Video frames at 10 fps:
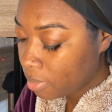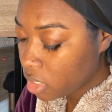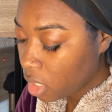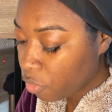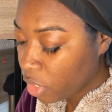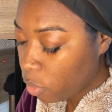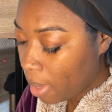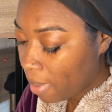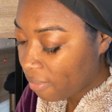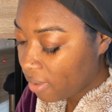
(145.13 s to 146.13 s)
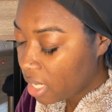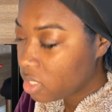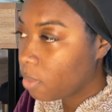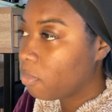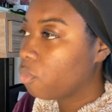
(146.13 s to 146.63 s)
I'm just gonna re-wet my
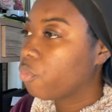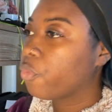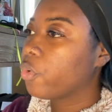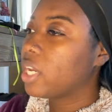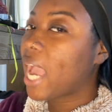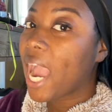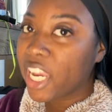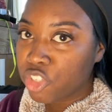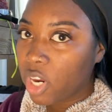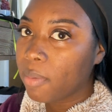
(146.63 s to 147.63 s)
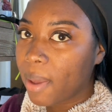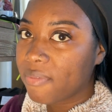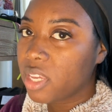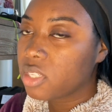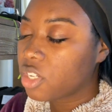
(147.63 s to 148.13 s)
face and rehydrate my
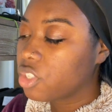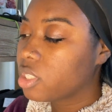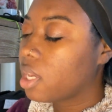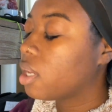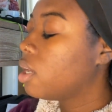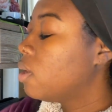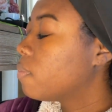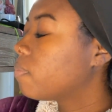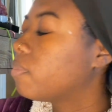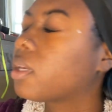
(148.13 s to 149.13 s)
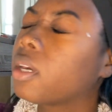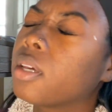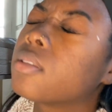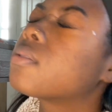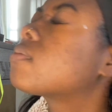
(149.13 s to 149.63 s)
face, I should say,
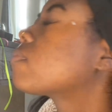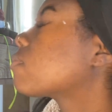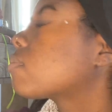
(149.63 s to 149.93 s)
because